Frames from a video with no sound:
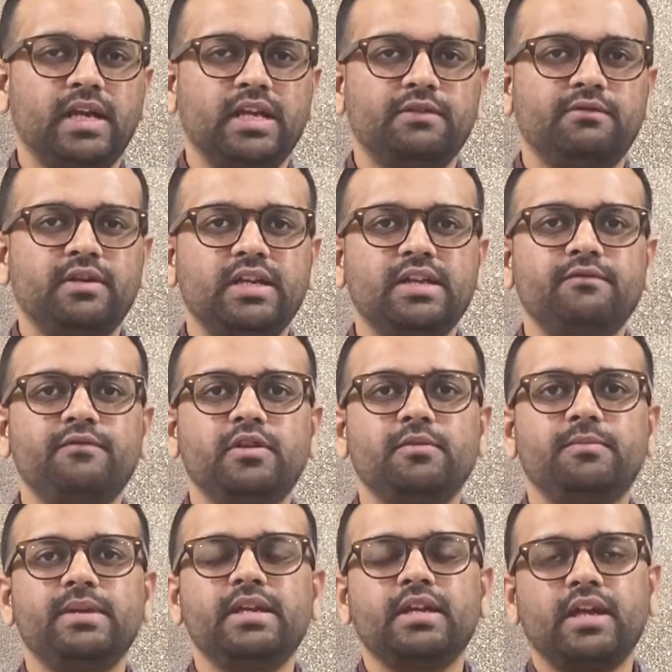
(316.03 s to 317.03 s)
and our team will
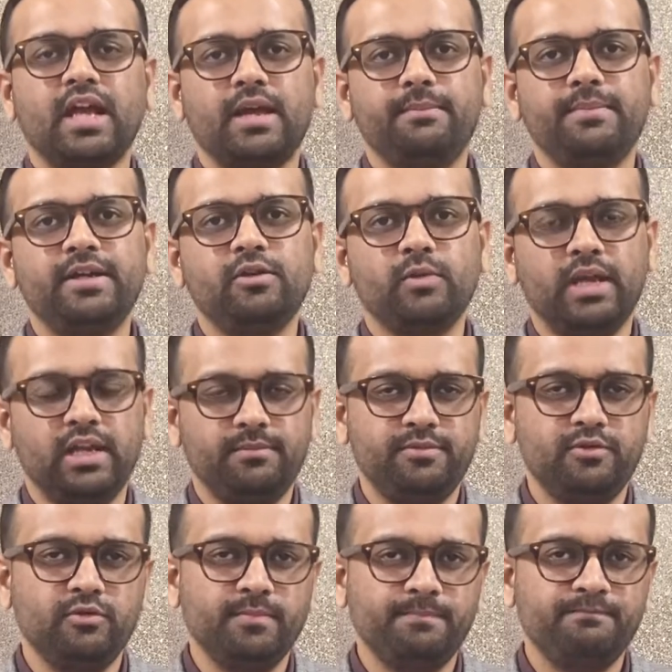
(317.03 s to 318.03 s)
be happy to help
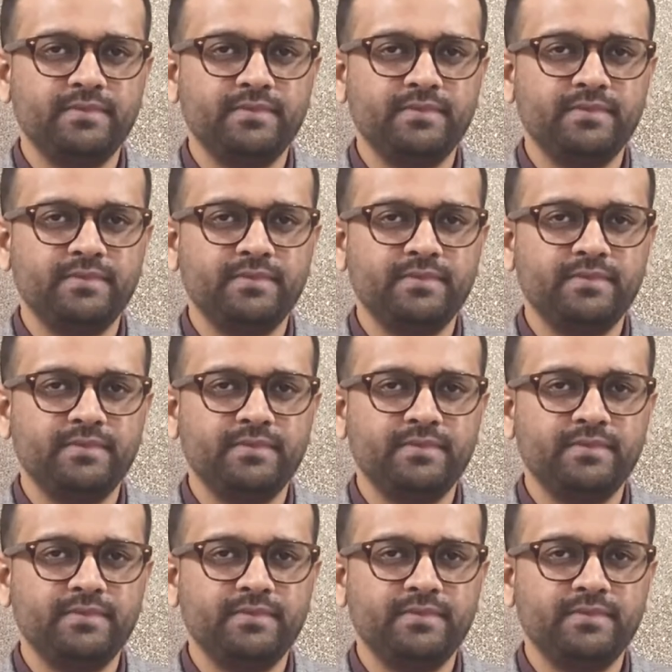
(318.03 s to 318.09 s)
you.